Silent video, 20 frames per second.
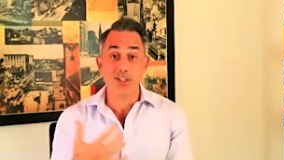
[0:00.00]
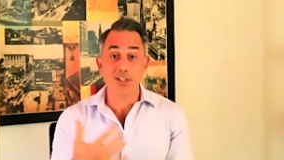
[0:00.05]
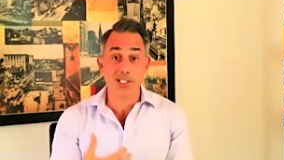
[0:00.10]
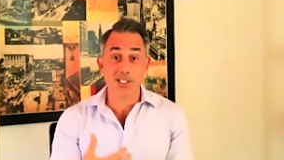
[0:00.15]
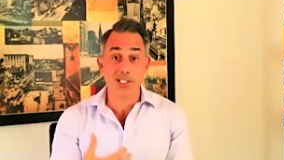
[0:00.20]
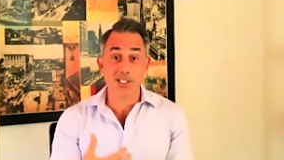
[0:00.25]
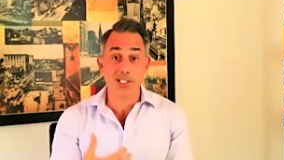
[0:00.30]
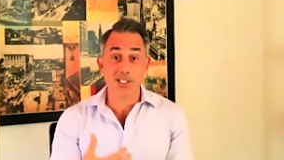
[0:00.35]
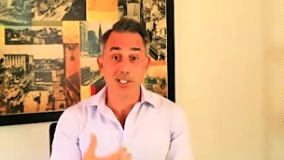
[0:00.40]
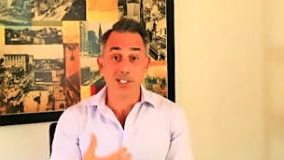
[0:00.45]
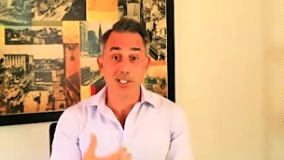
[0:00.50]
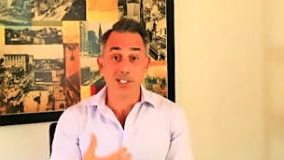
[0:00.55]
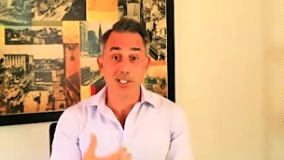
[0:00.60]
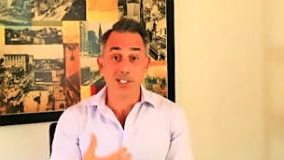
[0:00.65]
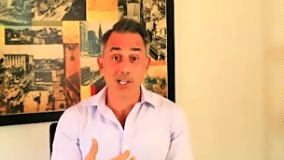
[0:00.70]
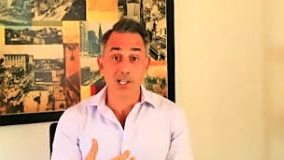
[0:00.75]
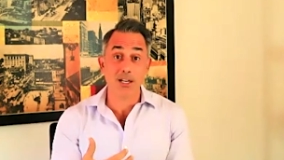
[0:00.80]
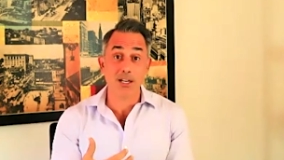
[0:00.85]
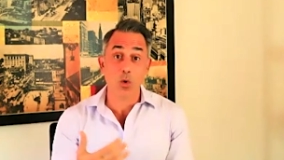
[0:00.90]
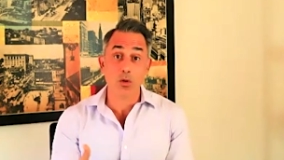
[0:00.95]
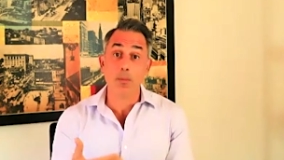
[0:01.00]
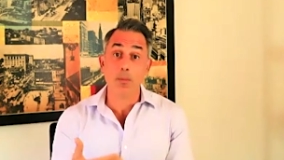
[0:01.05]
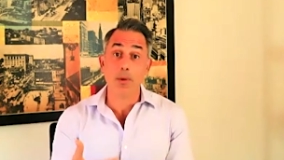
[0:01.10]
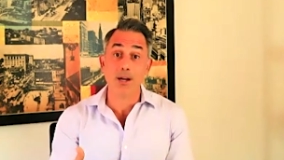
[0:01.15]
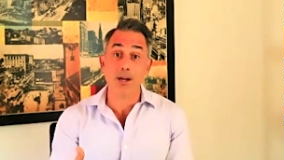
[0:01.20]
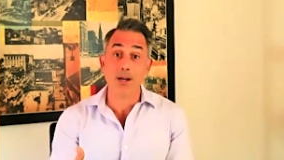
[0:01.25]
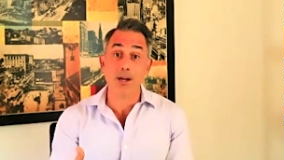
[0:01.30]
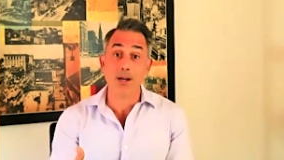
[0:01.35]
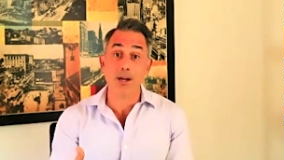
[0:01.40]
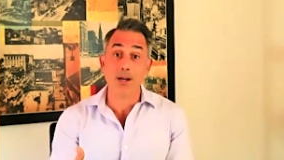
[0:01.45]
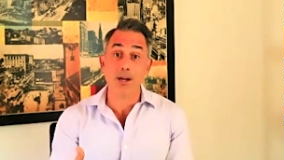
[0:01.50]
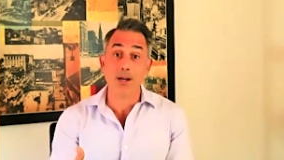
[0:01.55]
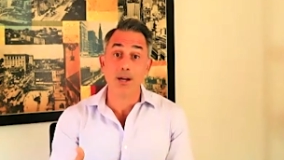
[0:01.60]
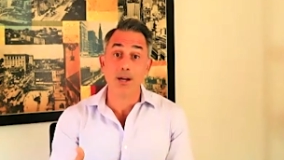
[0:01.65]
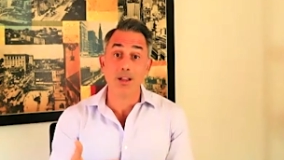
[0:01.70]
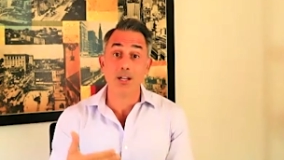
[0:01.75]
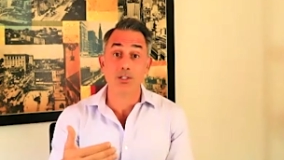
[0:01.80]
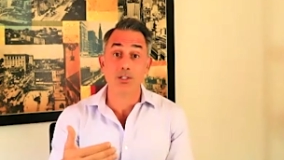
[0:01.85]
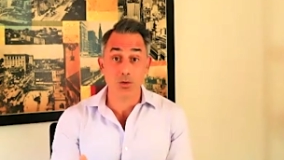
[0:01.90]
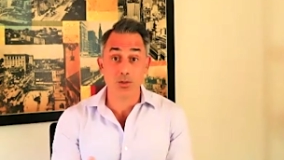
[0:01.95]
You can visit us at
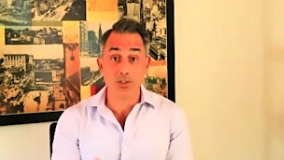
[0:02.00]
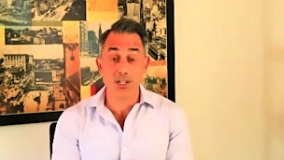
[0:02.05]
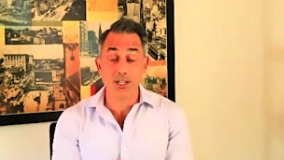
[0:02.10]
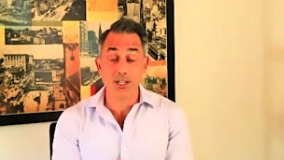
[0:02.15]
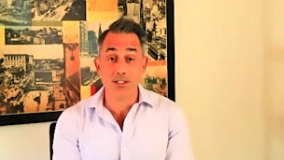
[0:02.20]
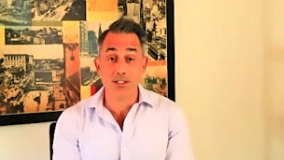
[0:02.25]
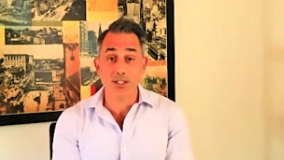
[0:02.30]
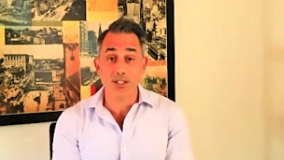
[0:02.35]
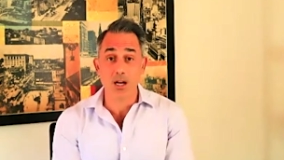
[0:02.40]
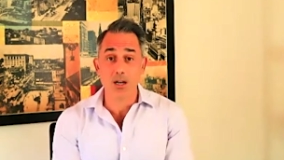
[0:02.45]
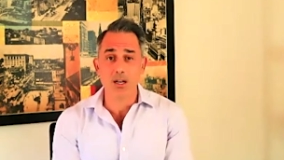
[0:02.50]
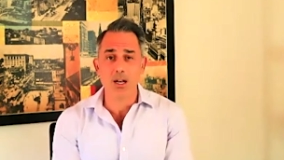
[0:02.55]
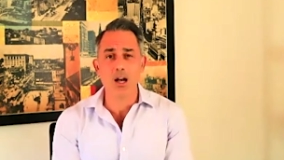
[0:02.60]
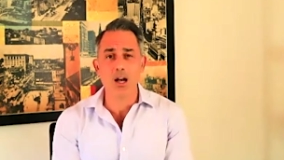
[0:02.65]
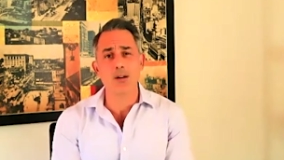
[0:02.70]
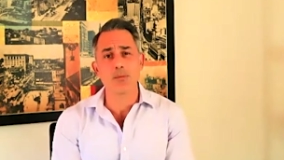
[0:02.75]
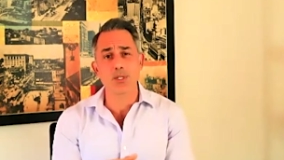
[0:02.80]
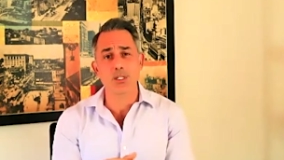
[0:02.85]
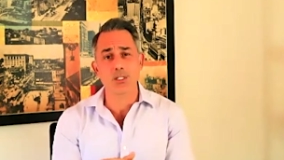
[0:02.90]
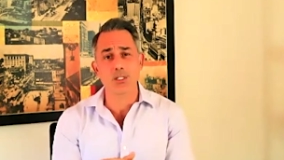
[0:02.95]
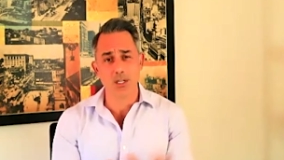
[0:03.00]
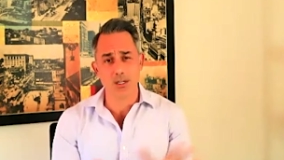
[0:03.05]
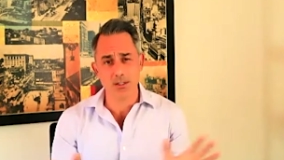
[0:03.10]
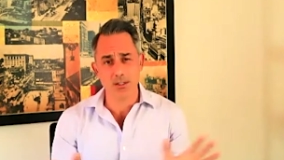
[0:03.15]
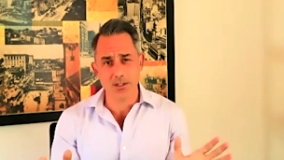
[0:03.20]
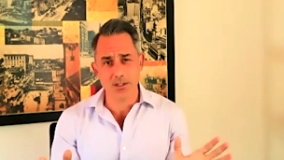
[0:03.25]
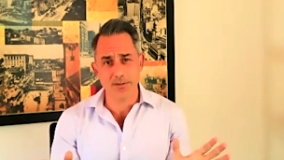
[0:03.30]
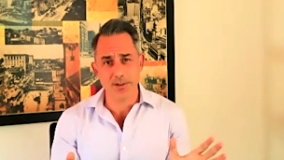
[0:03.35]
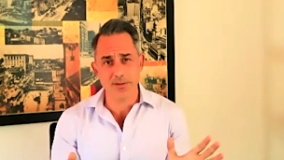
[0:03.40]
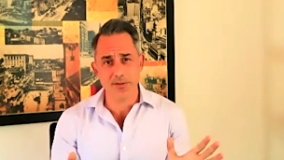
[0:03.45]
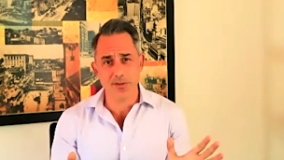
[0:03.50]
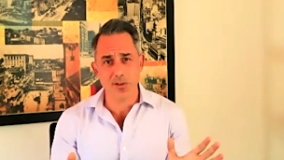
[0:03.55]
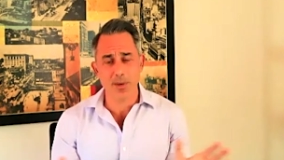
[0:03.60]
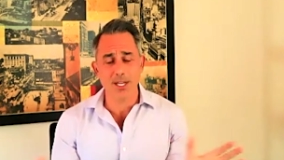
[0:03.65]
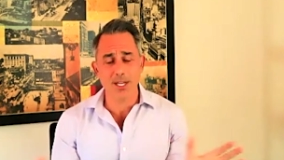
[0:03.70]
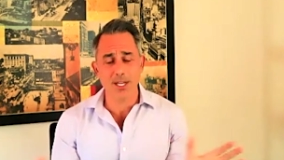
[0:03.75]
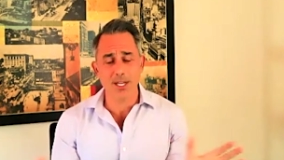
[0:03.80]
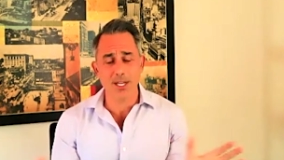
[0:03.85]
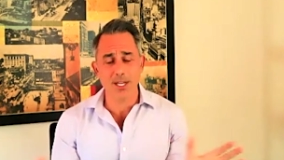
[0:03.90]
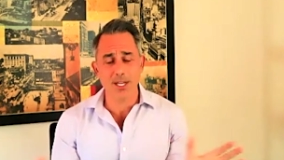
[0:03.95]
orthobiologics associates dot com. There's tons of
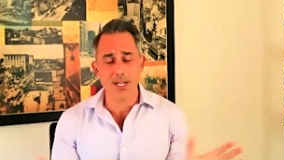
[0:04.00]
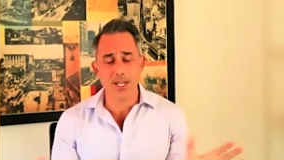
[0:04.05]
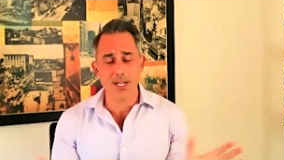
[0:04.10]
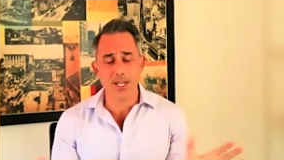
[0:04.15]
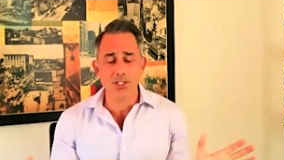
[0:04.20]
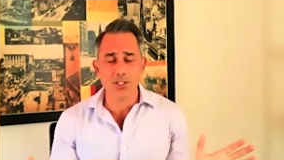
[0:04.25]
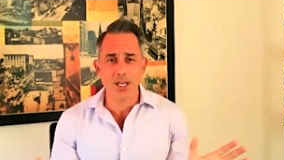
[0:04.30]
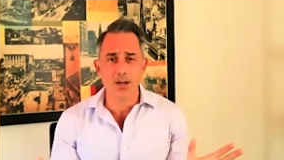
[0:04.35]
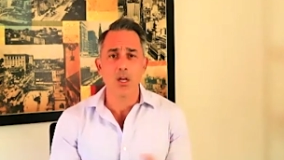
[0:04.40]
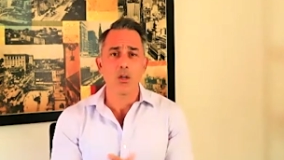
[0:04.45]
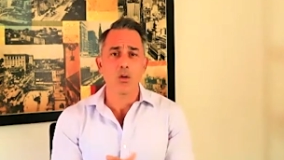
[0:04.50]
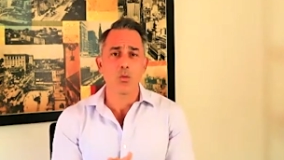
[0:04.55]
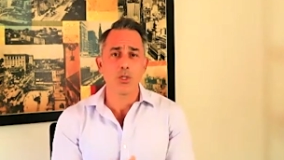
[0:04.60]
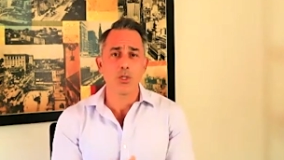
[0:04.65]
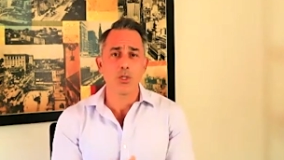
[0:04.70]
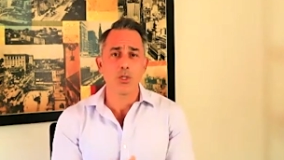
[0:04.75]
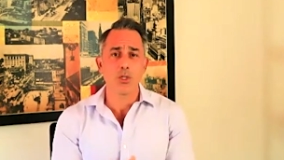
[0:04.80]
information there.